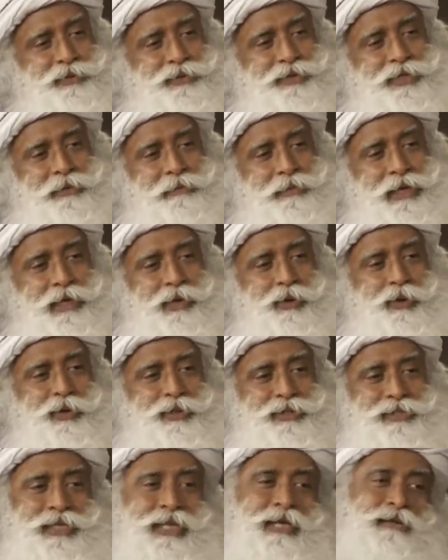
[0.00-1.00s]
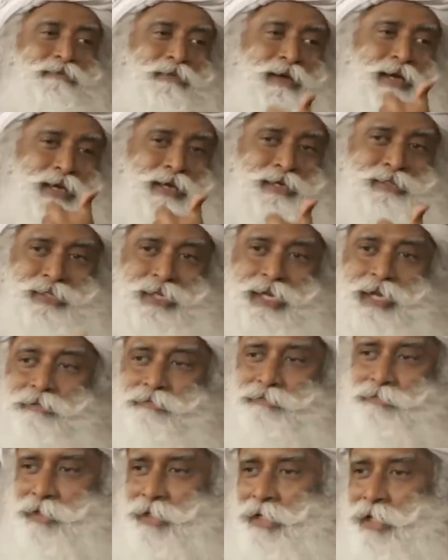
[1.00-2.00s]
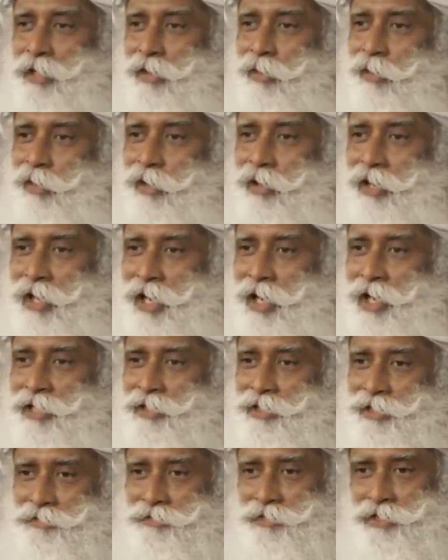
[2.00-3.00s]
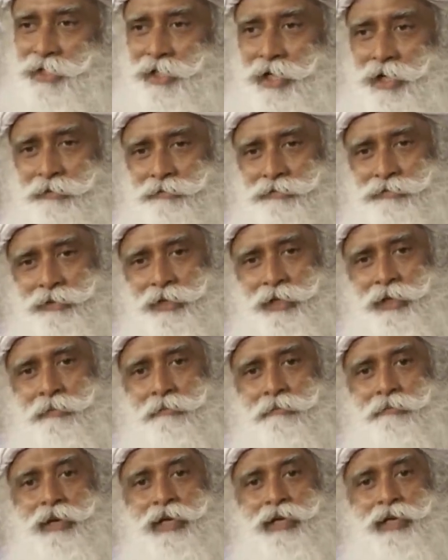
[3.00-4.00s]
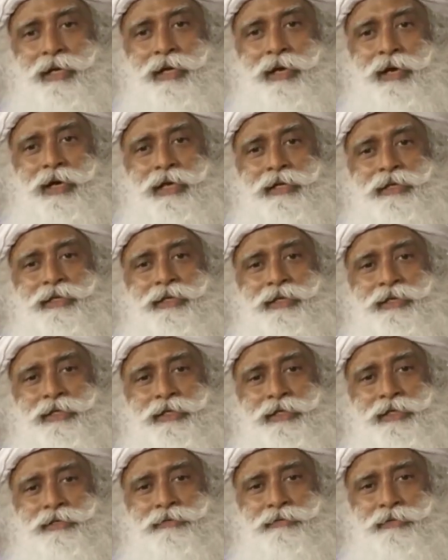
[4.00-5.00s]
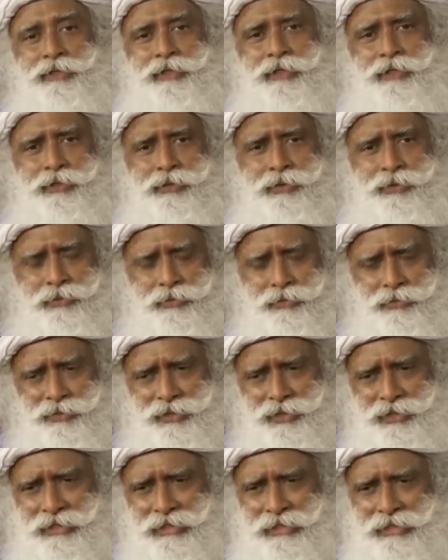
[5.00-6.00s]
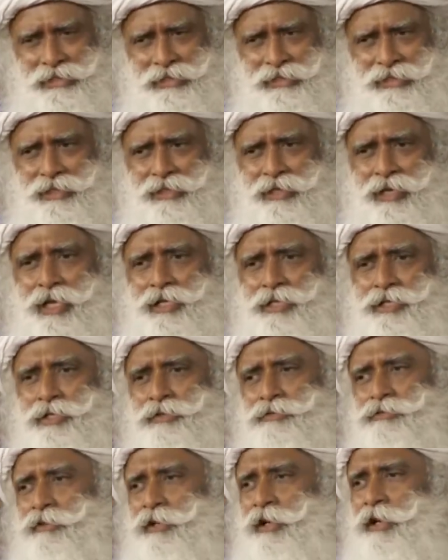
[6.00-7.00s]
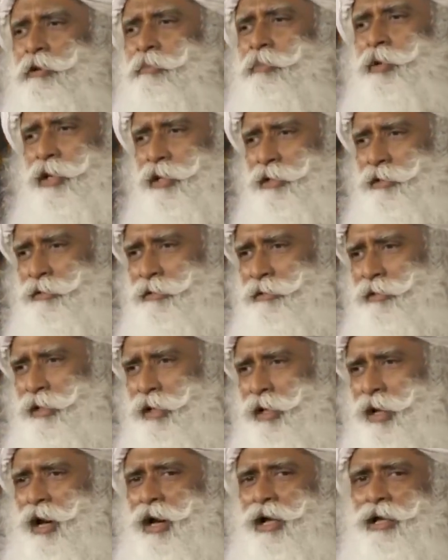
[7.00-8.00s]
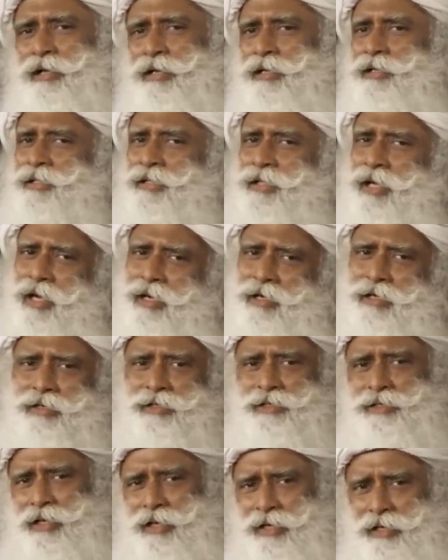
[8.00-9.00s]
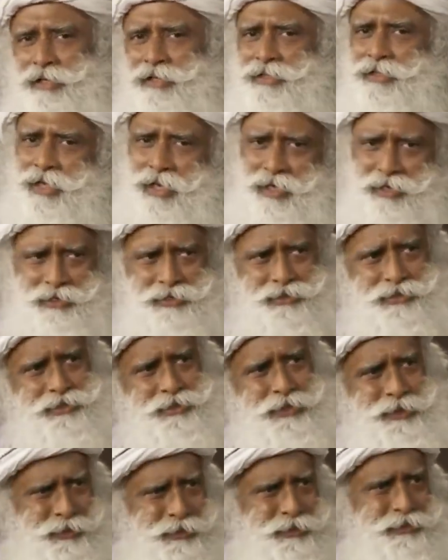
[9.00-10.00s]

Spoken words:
say my lower self, higher self, all kinds of stuff, many identities within you. See, this is the nature of a criminal, alias, you know?